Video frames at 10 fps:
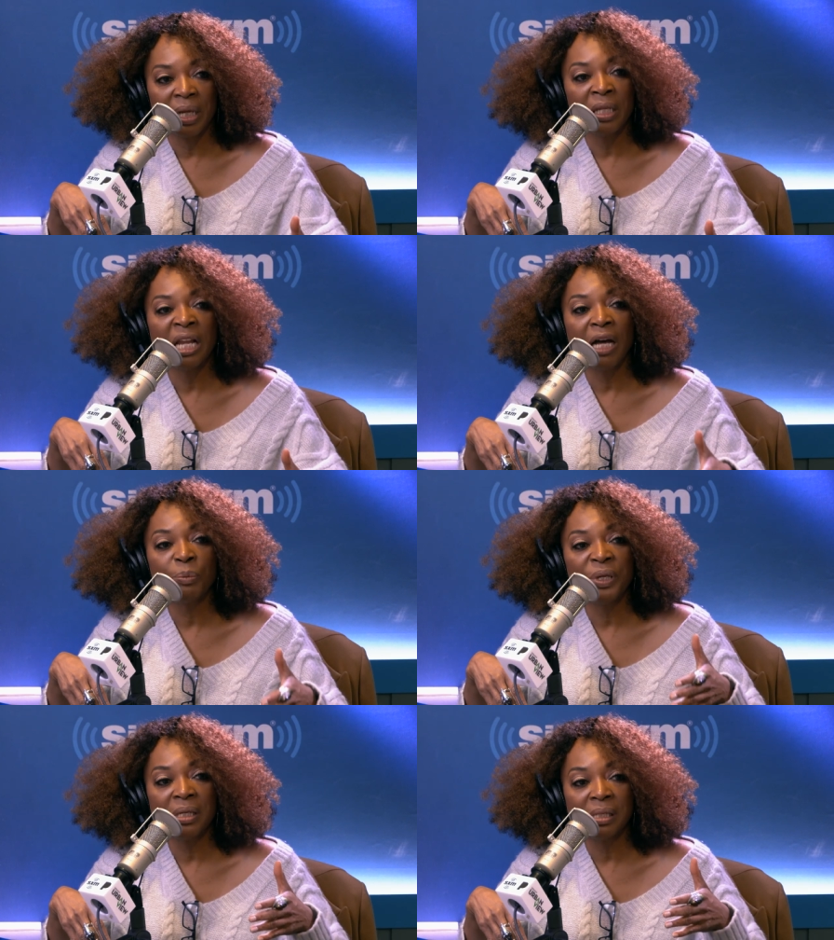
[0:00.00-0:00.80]
not
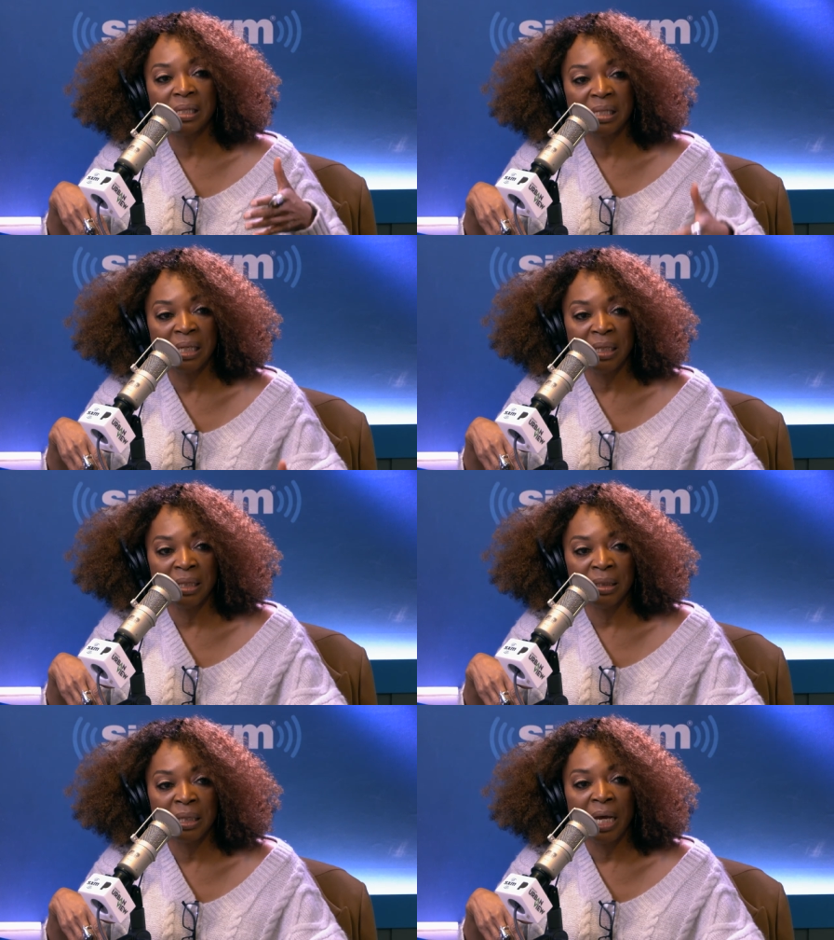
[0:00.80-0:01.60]
being
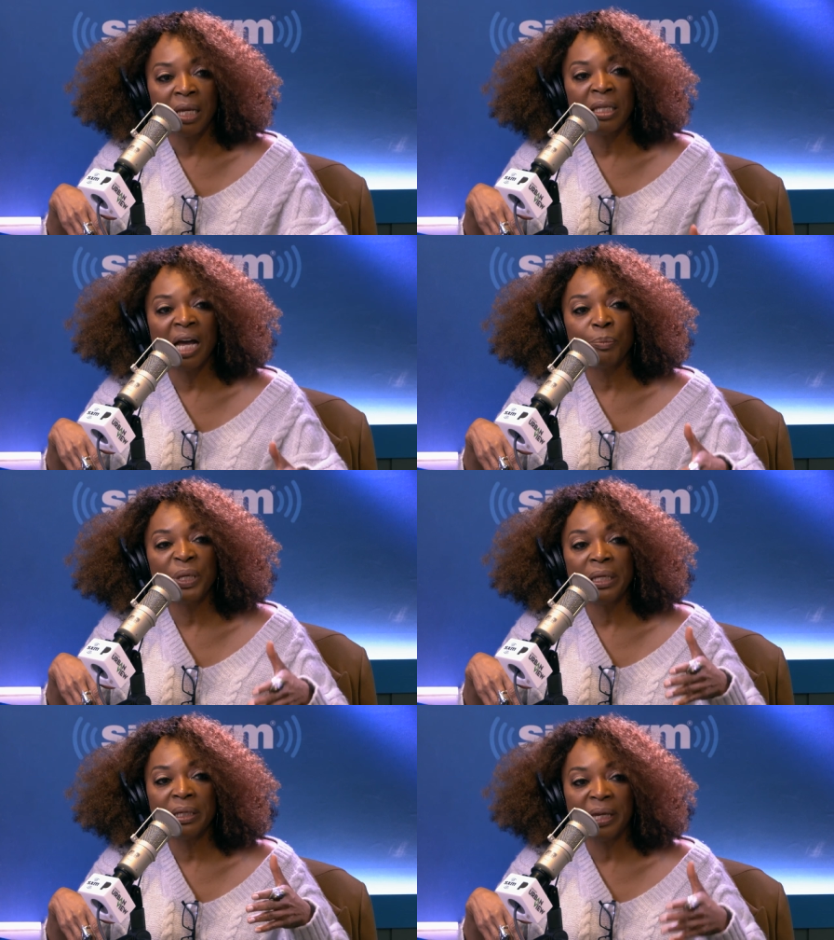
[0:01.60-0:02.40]
seen, not
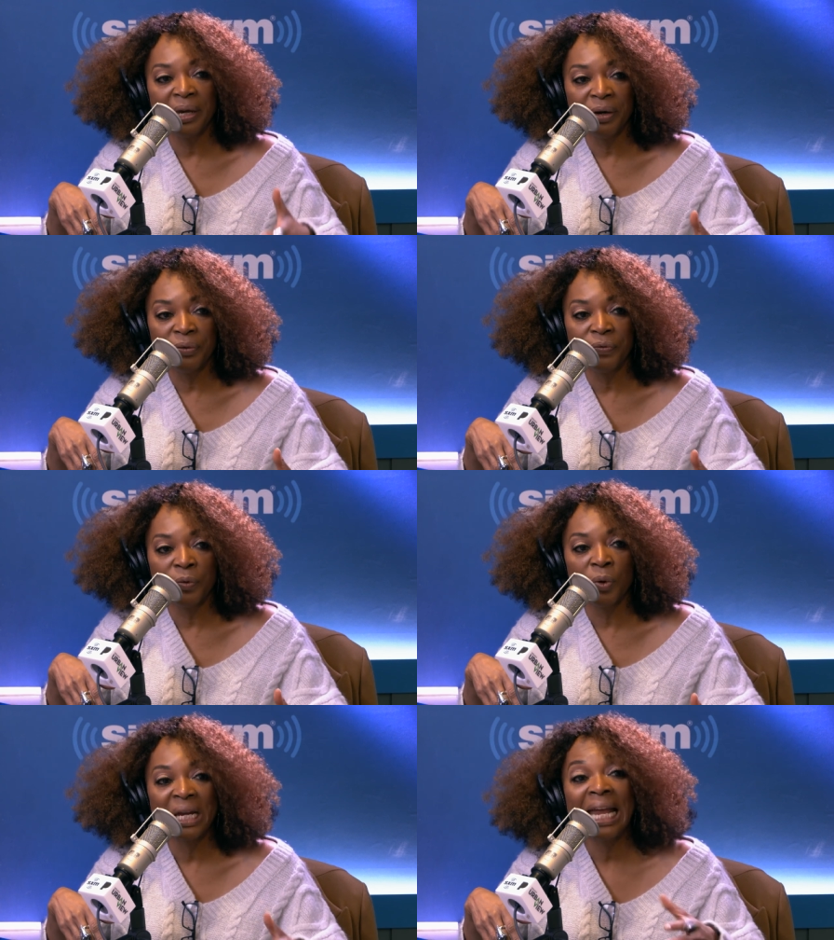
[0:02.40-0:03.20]
being cared
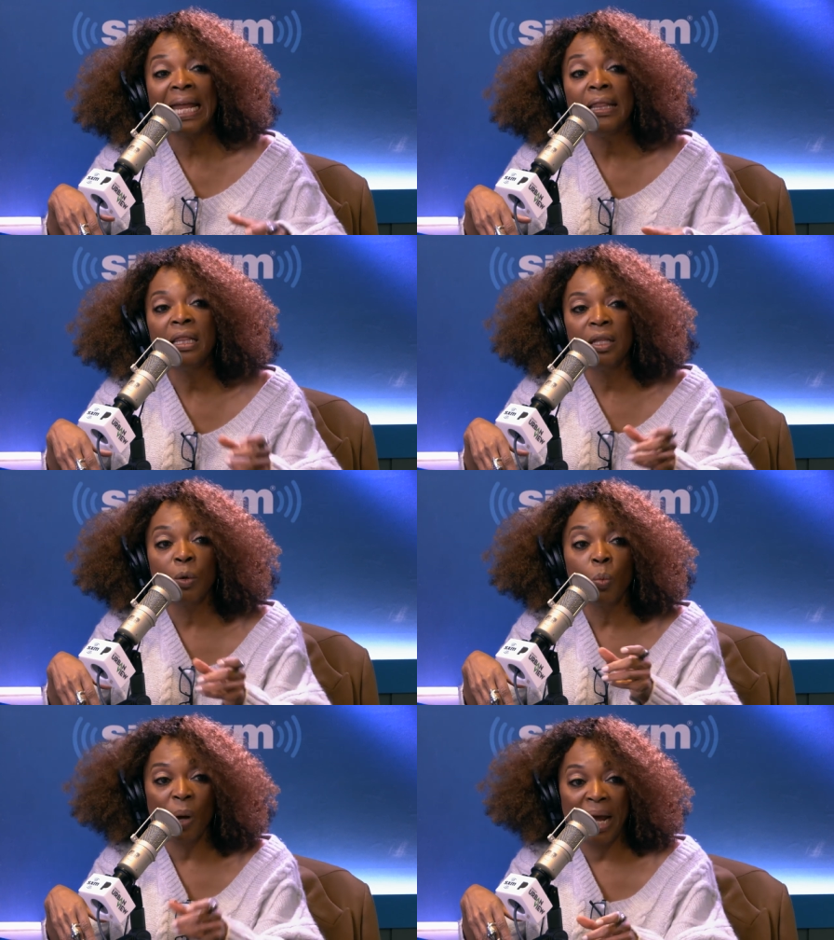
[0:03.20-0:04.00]
for in the
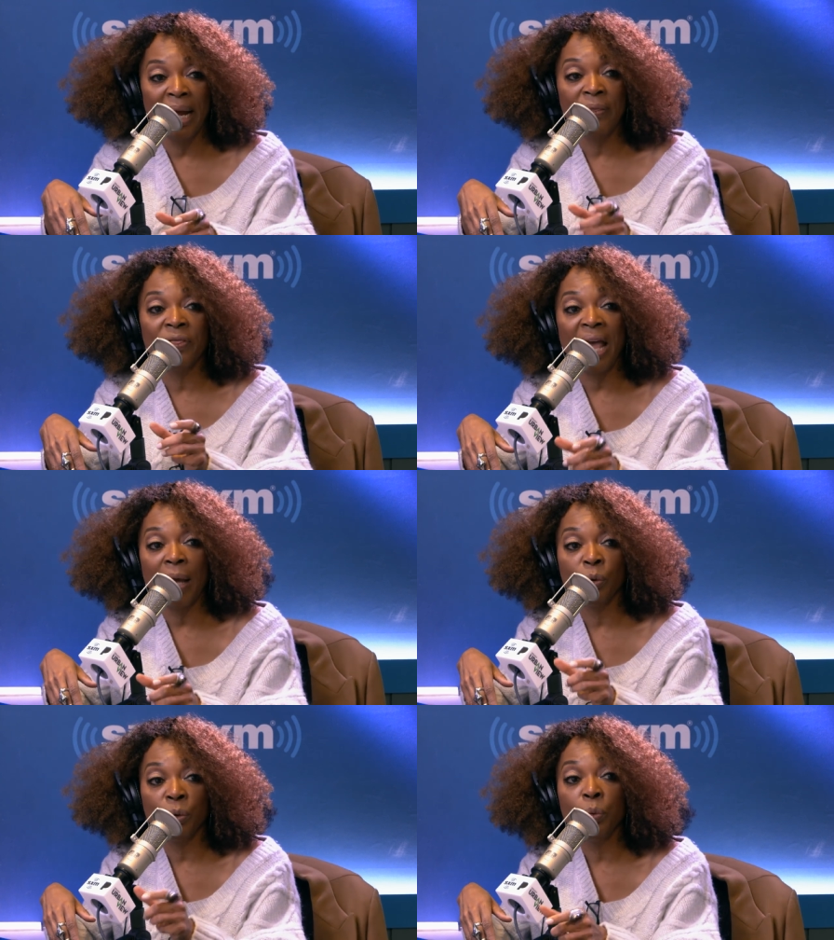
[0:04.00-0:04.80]
way
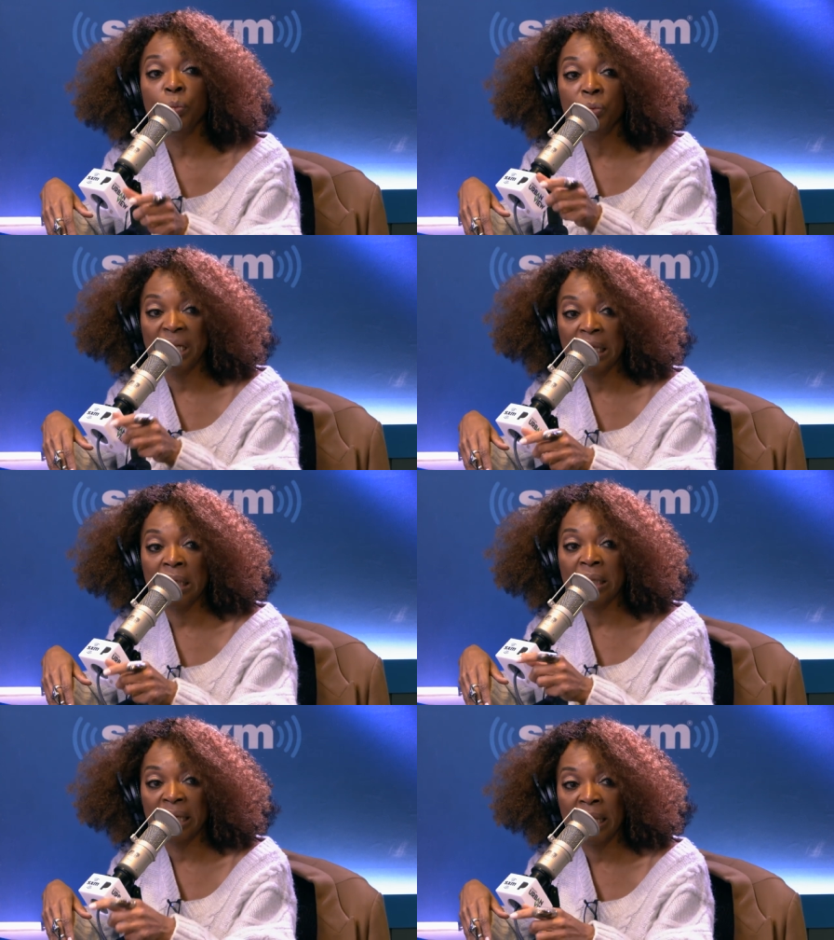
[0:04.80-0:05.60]
that you
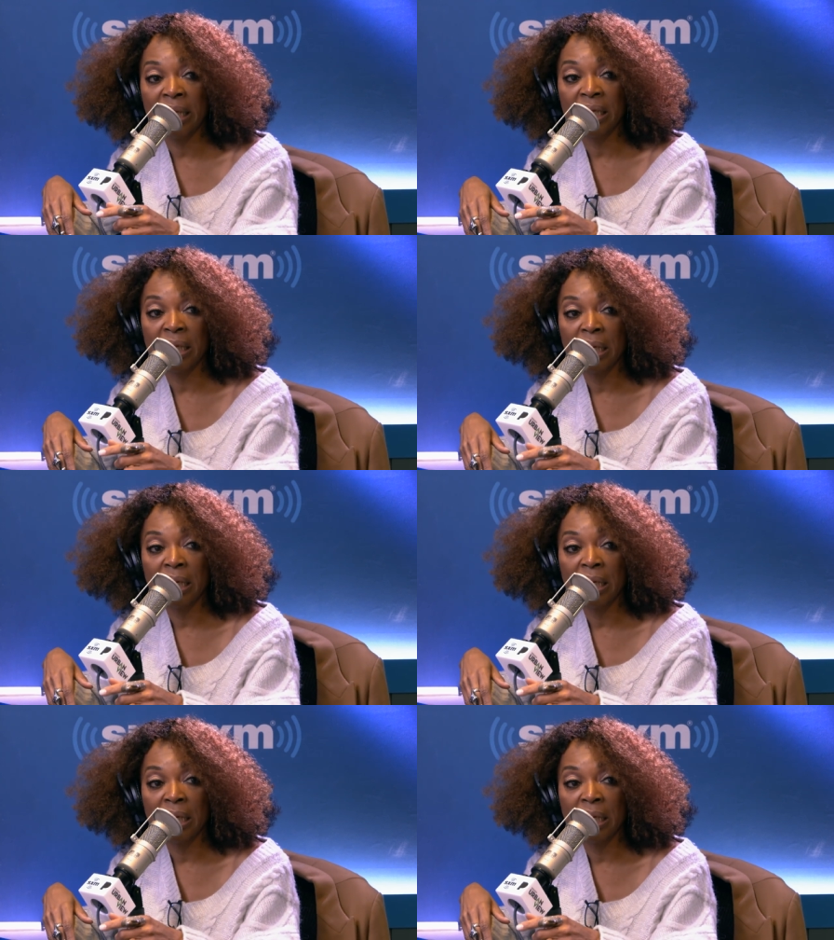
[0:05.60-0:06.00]
needed.